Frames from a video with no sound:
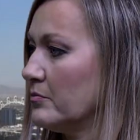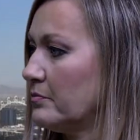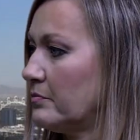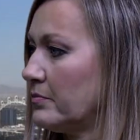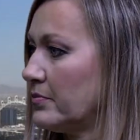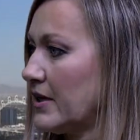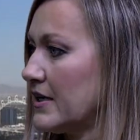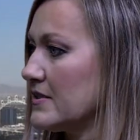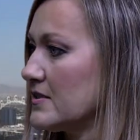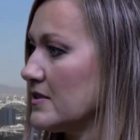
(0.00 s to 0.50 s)

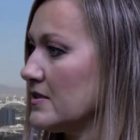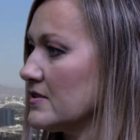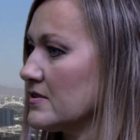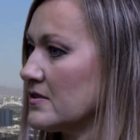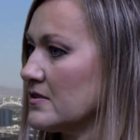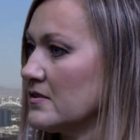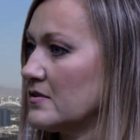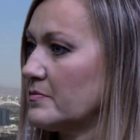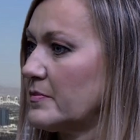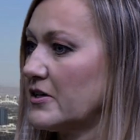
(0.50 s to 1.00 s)

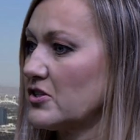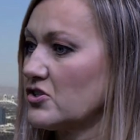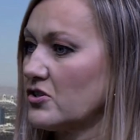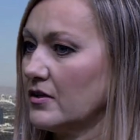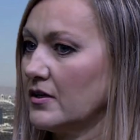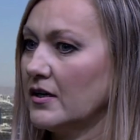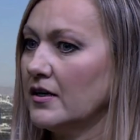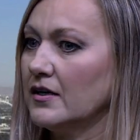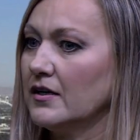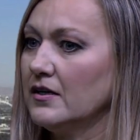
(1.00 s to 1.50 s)
places,
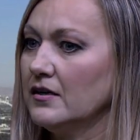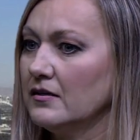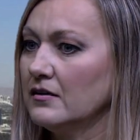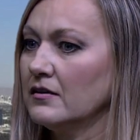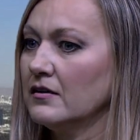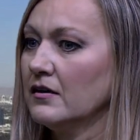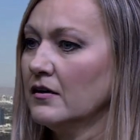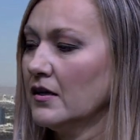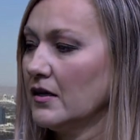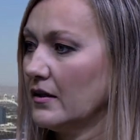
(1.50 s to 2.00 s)
especially
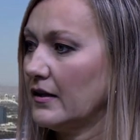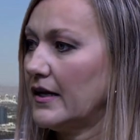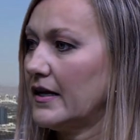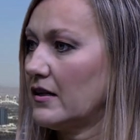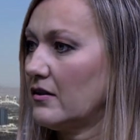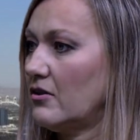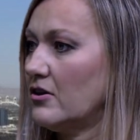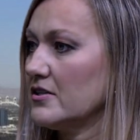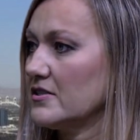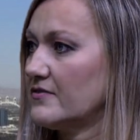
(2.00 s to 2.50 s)
in
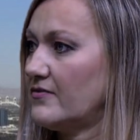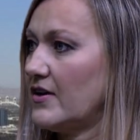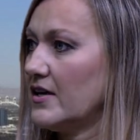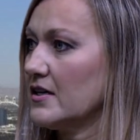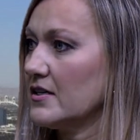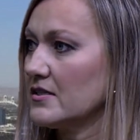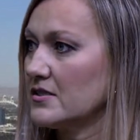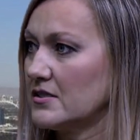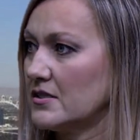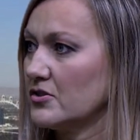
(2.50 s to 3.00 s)
Lake Las
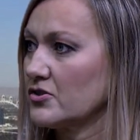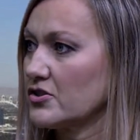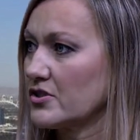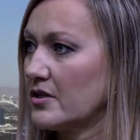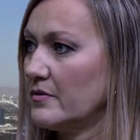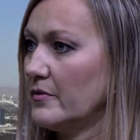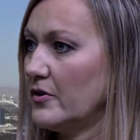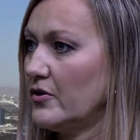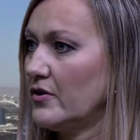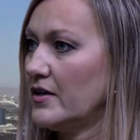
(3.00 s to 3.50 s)
Vegas, there's
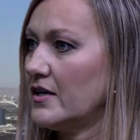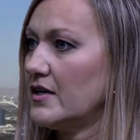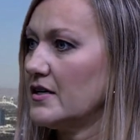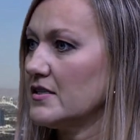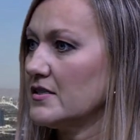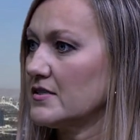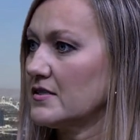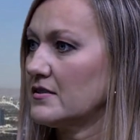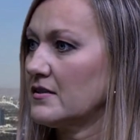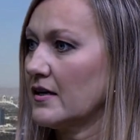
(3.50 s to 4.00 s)

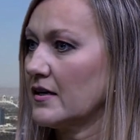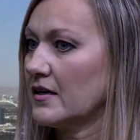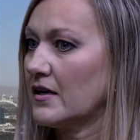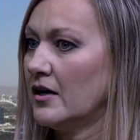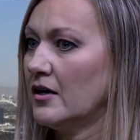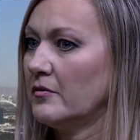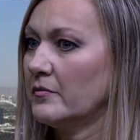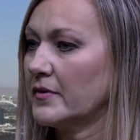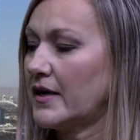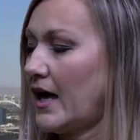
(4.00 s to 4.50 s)
communities like
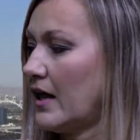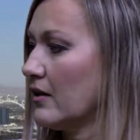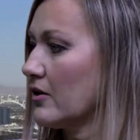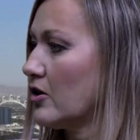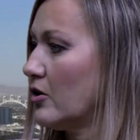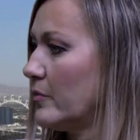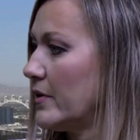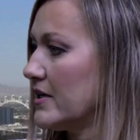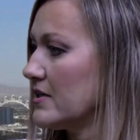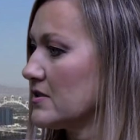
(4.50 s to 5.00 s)

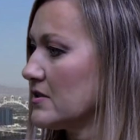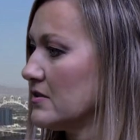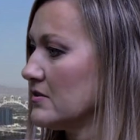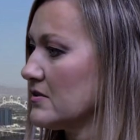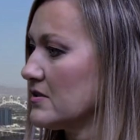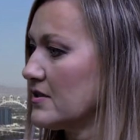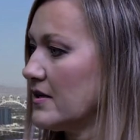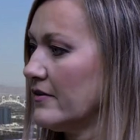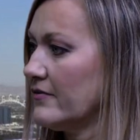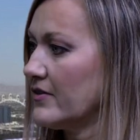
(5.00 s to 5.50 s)
Calico Basin
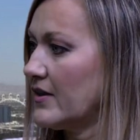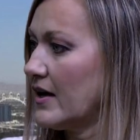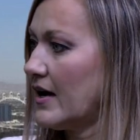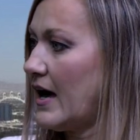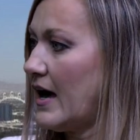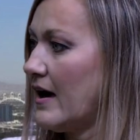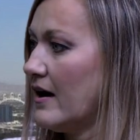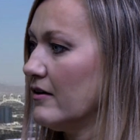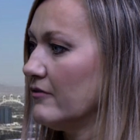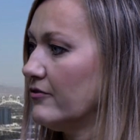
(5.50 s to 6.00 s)
and stuff. They
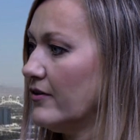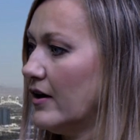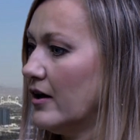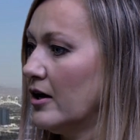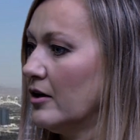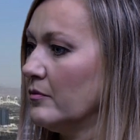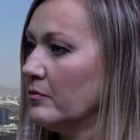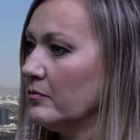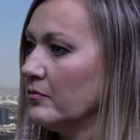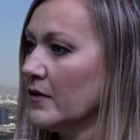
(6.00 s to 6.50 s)
have
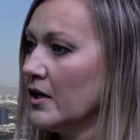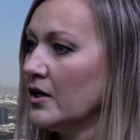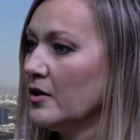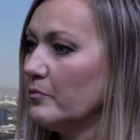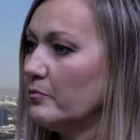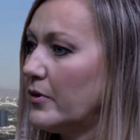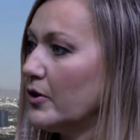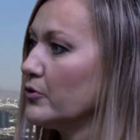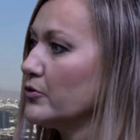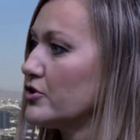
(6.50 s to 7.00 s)

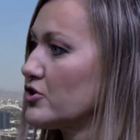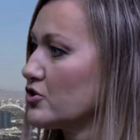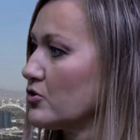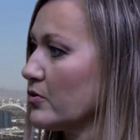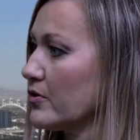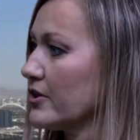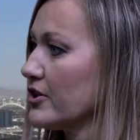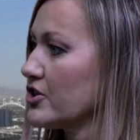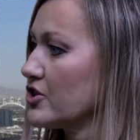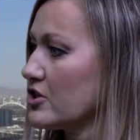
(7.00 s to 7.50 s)
boat
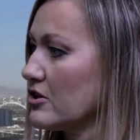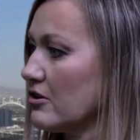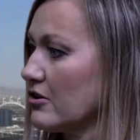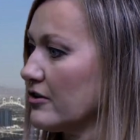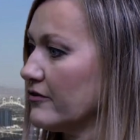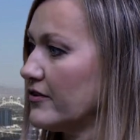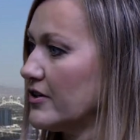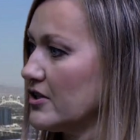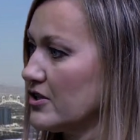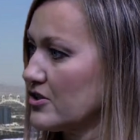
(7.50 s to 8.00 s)
storage and
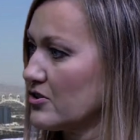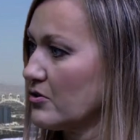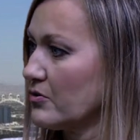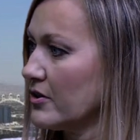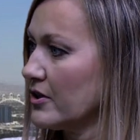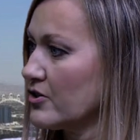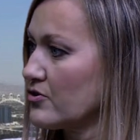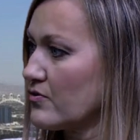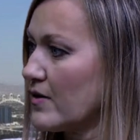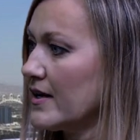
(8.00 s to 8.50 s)
RV
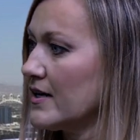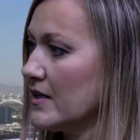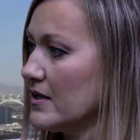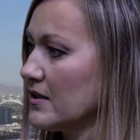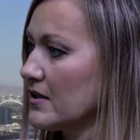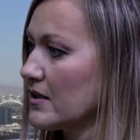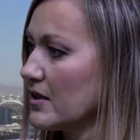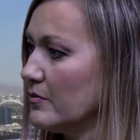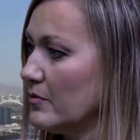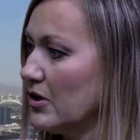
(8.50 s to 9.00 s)
storage right
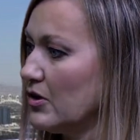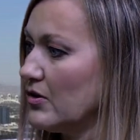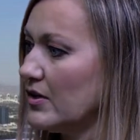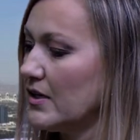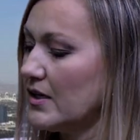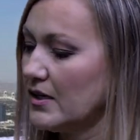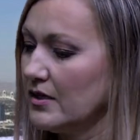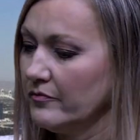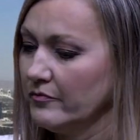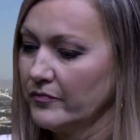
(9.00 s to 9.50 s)
in the
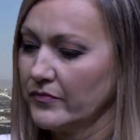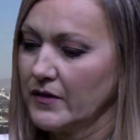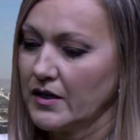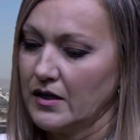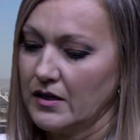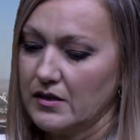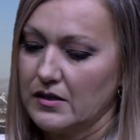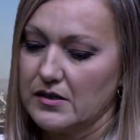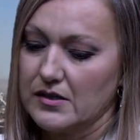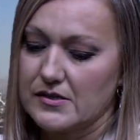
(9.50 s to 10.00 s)
community.
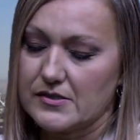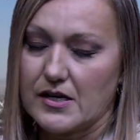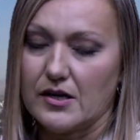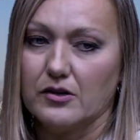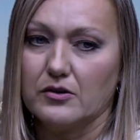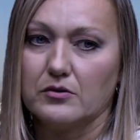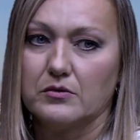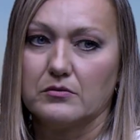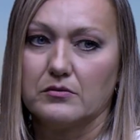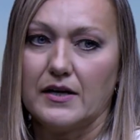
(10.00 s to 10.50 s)

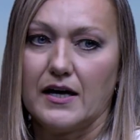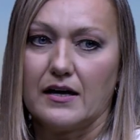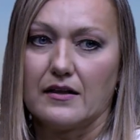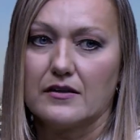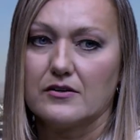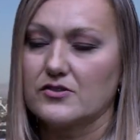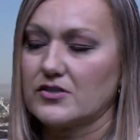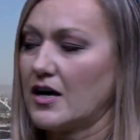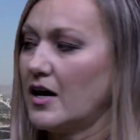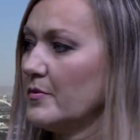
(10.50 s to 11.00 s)
So, yeah,
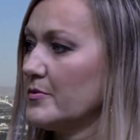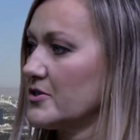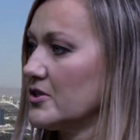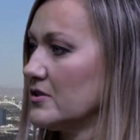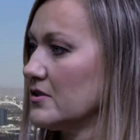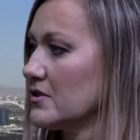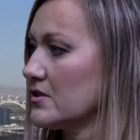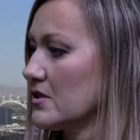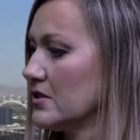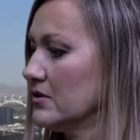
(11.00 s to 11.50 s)
there's
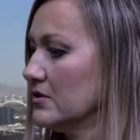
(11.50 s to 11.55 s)
options.